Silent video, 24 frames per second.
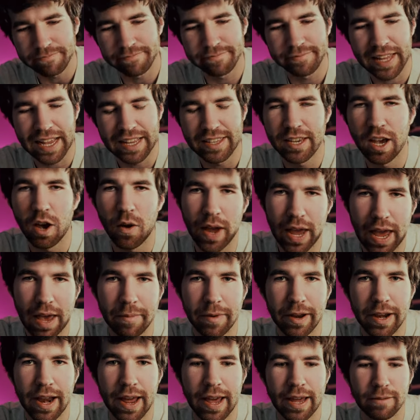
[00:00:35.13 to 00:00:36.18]
That's how I am
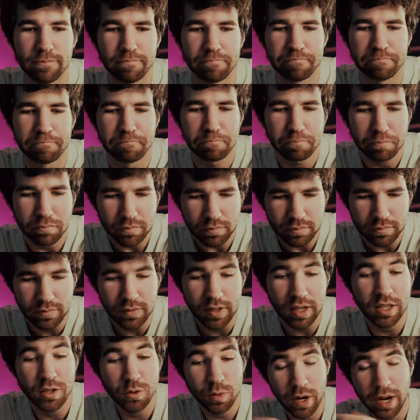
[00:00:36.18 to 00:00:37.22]
at night.
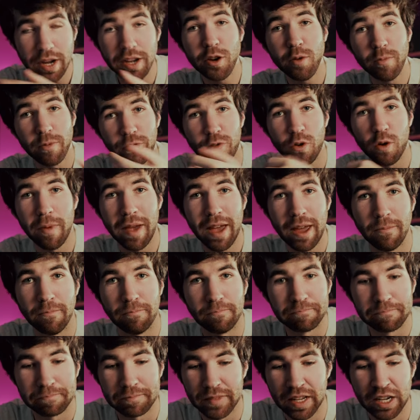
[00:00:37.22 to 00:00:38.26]
That's what I do before bed.
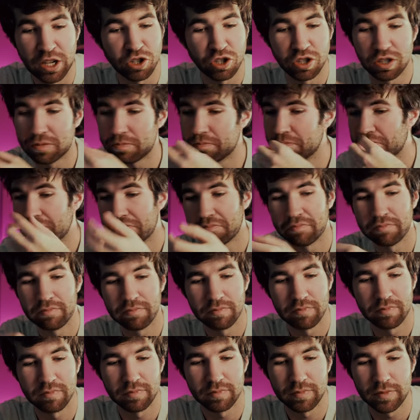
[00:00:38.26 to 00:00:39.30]
I just,
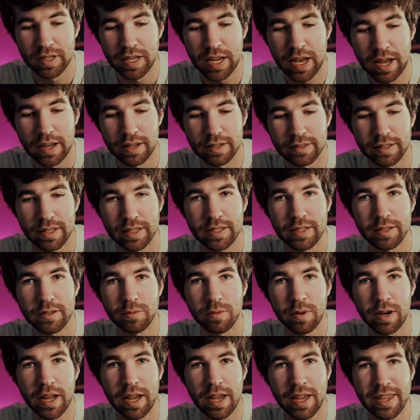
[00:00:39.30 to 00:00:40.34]
yeah, that's
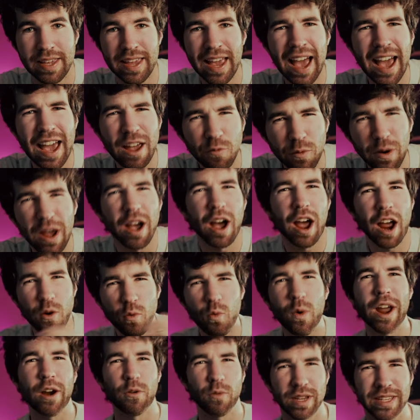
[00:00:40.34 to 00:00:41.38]
what I, yeah, I, re I
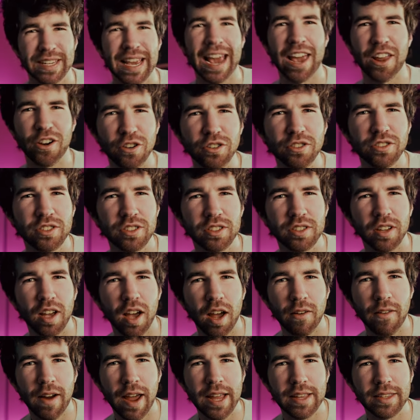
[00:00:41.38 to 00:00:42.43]
wear retainers,
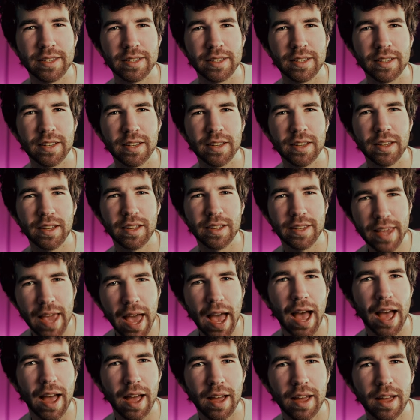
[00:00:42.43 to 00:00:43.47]
all right?
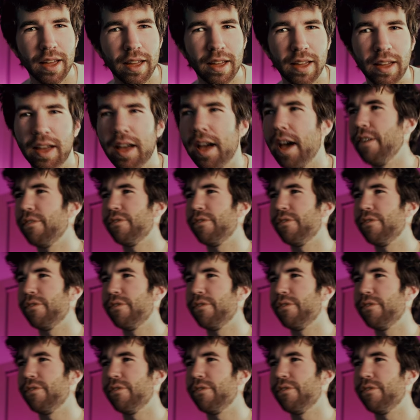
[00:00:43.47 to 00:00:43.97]
Yeah, I